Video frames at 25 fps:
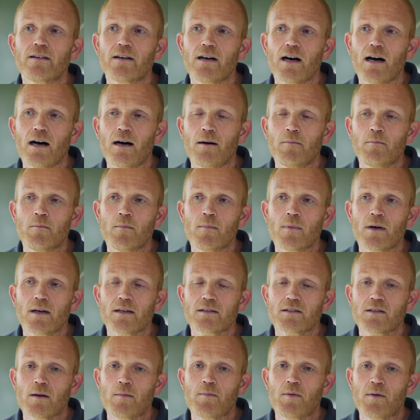
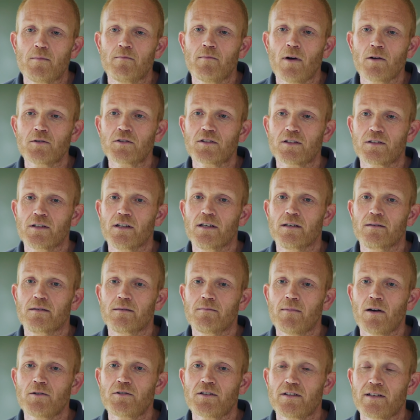But most of
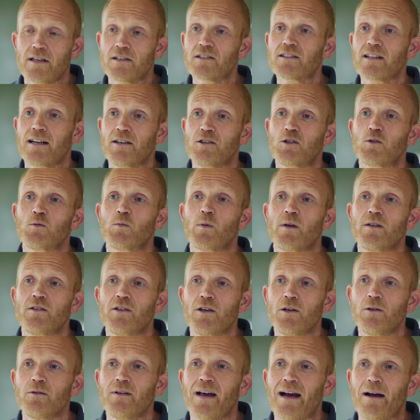the installations we
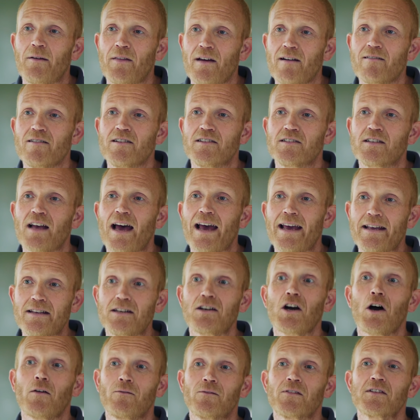do now, there is a
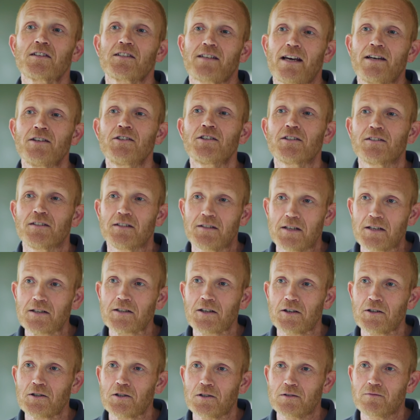conversation, a
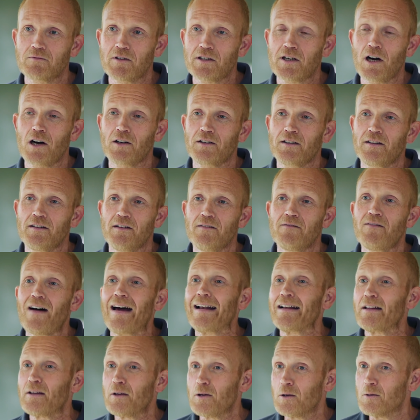discussion regarding the
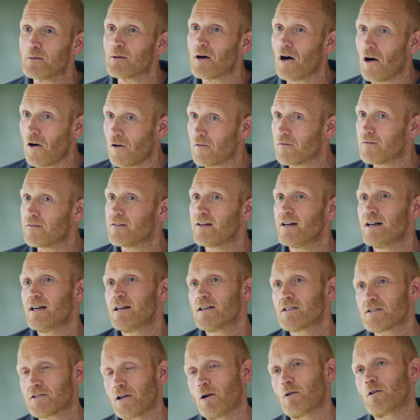value of
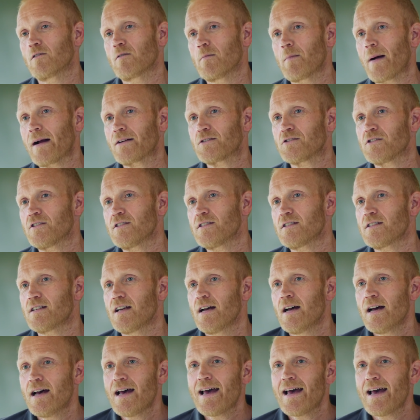solar and batteries.